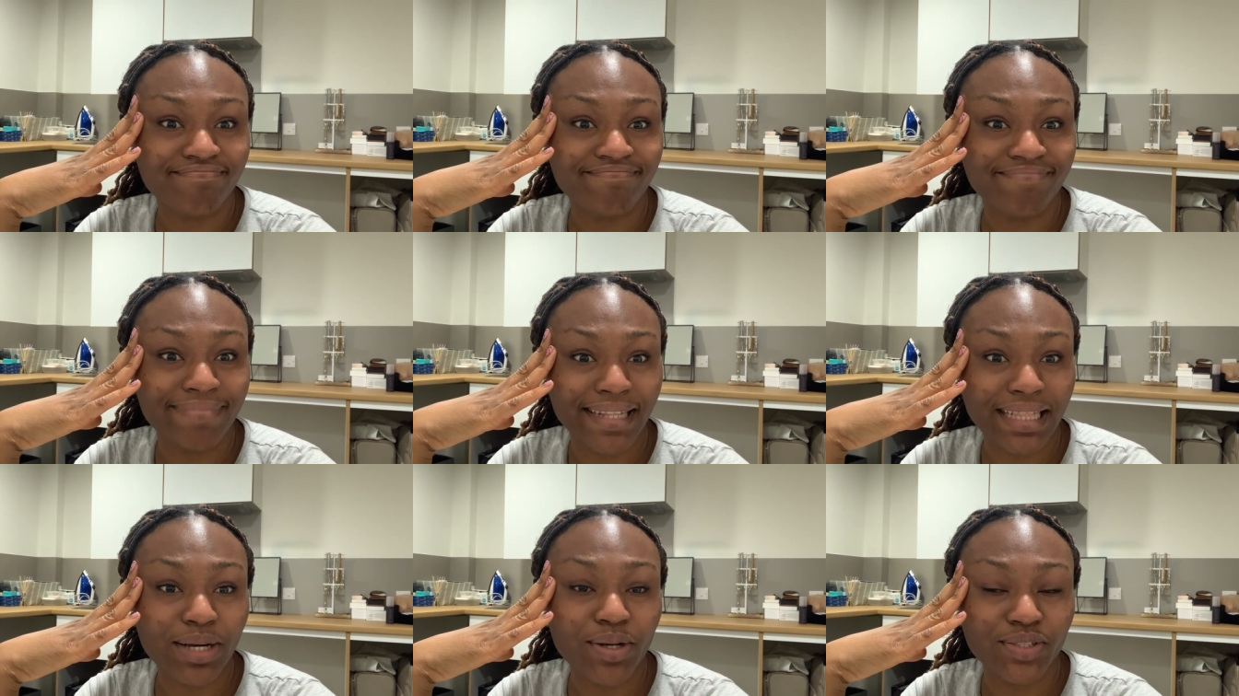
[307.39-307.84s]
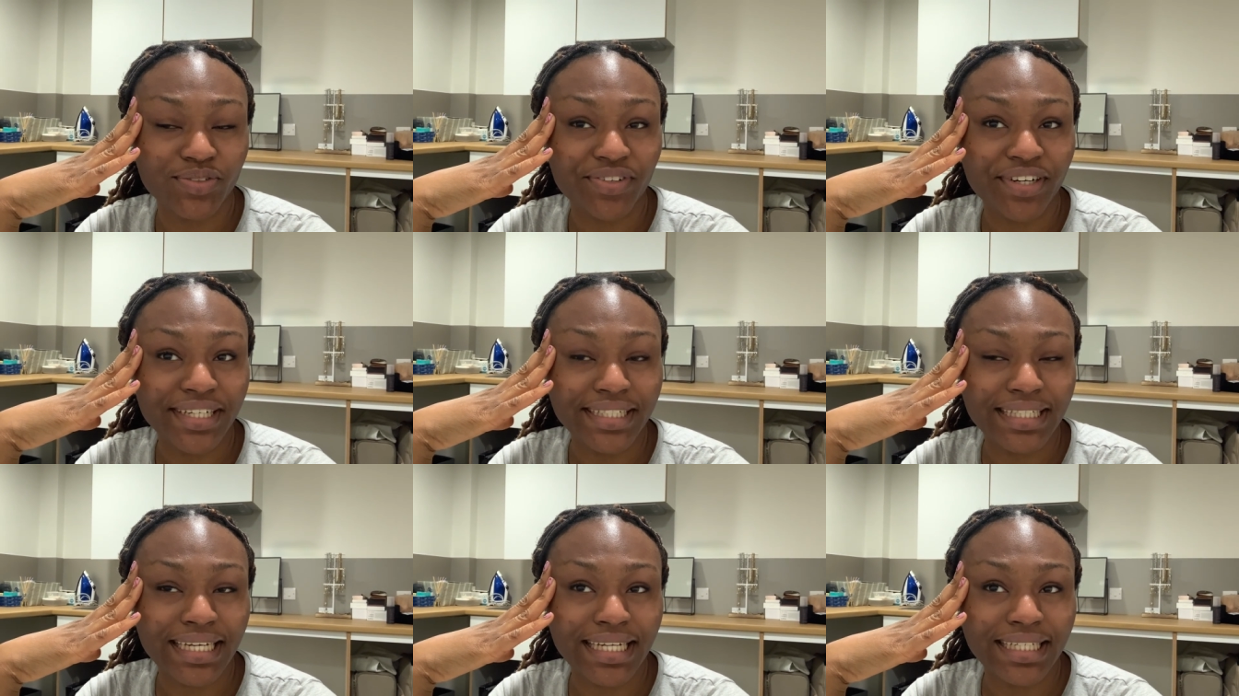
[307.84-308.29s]
Like, that was very
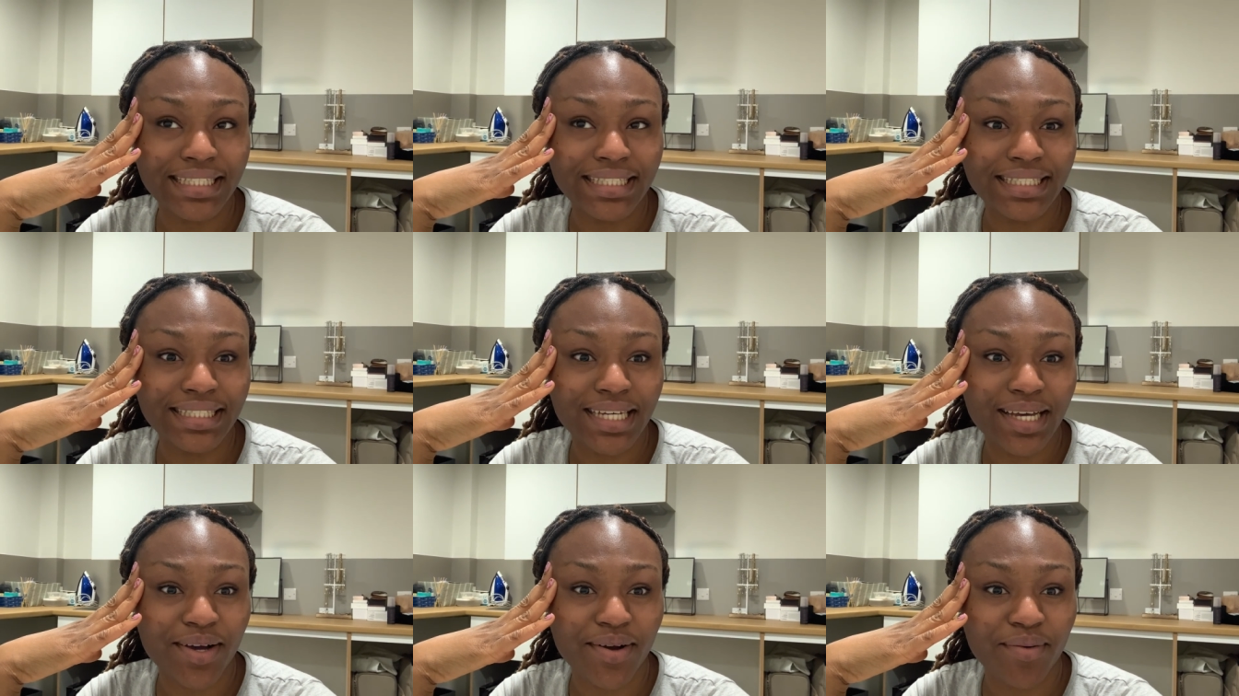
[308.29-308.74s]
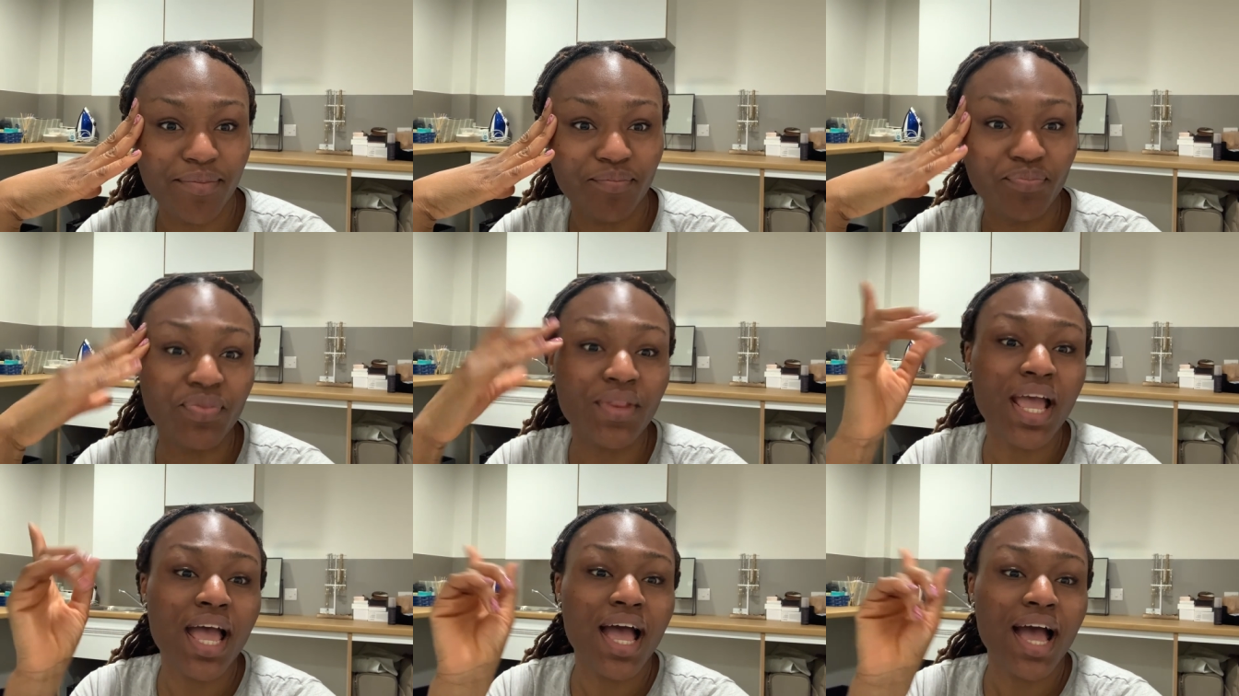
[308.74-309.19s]
intense.
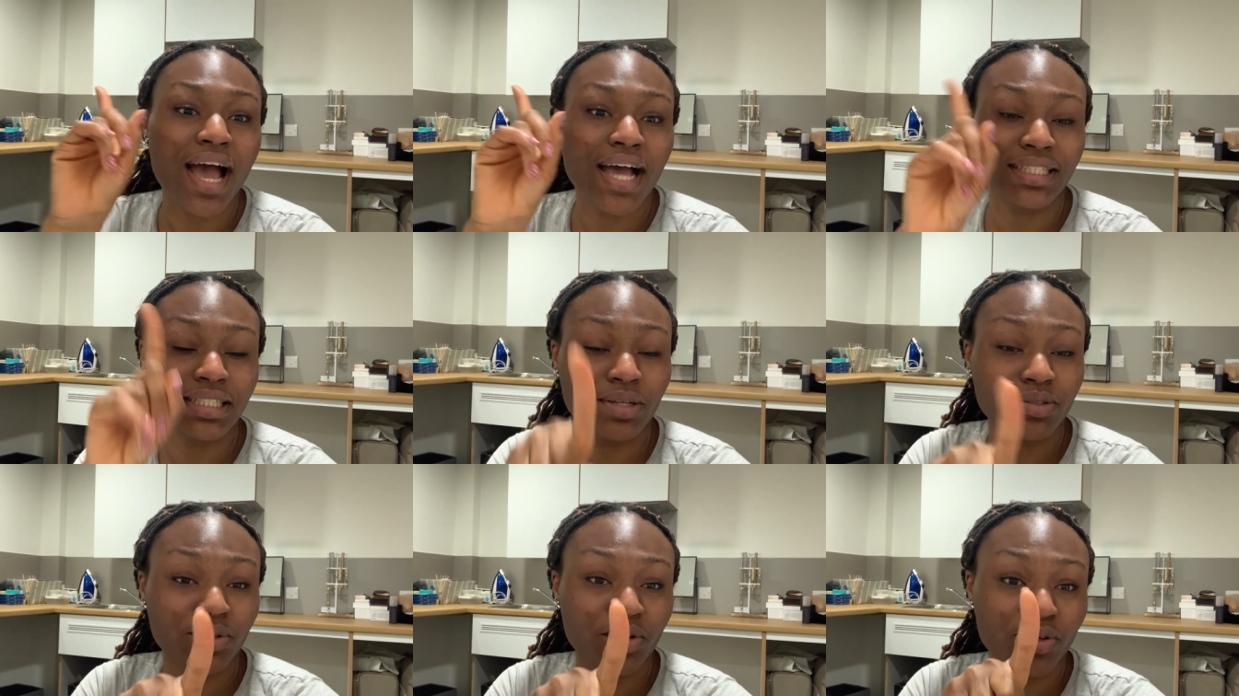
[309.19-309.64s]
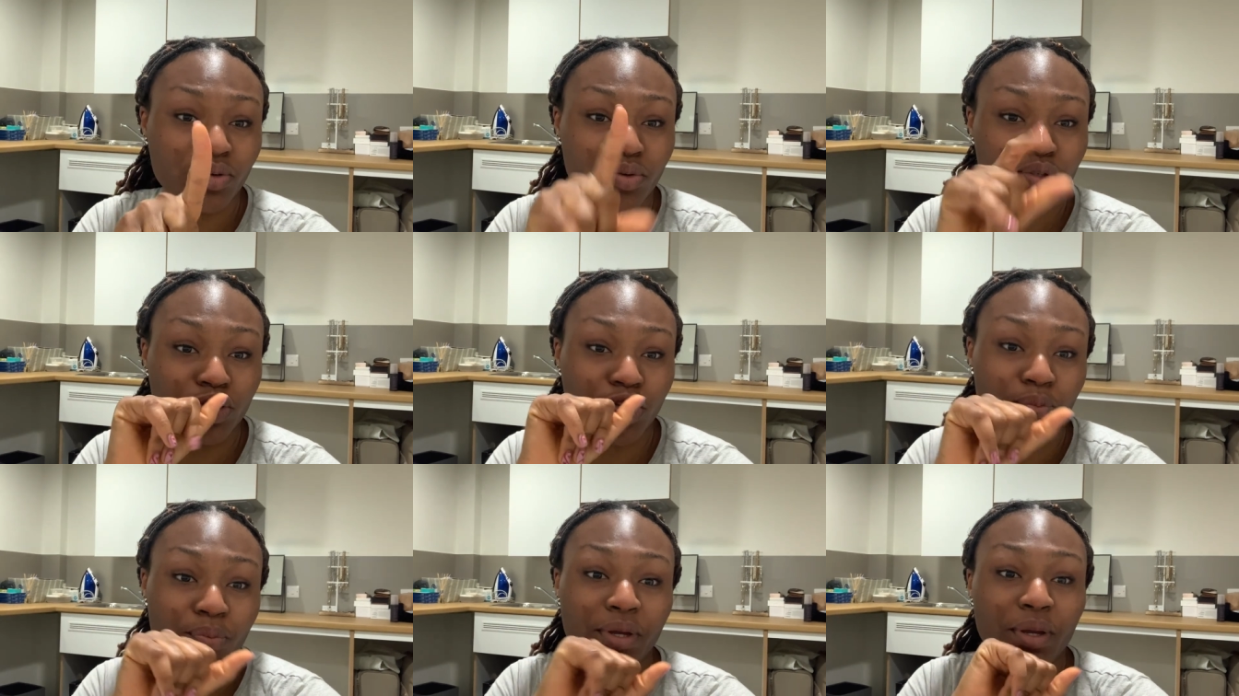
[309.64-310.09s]
I said I was gonna go
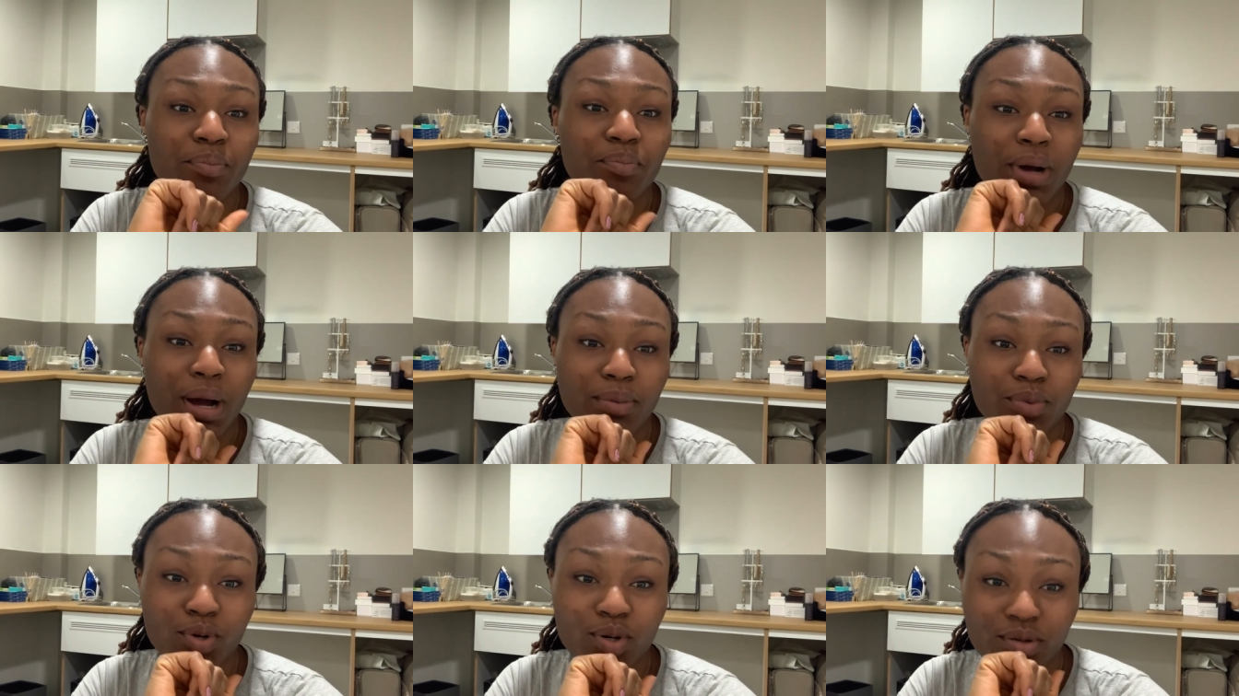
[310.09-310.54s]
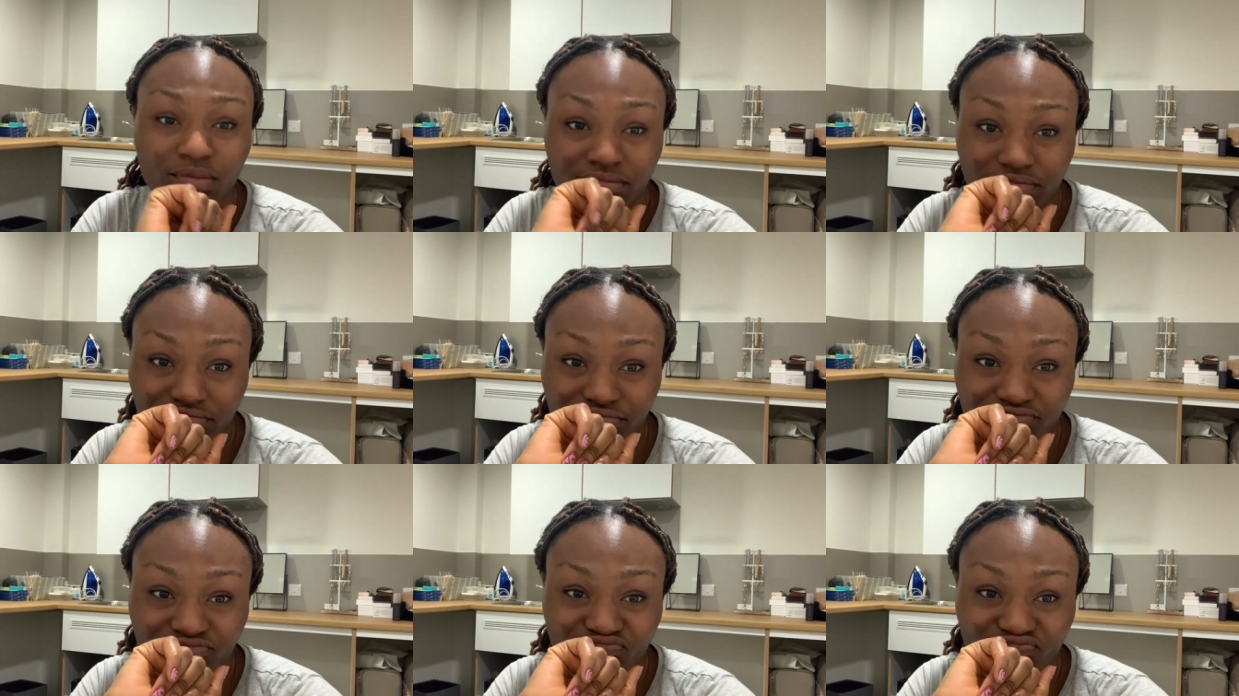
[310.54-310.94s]
shopping, but I'm not.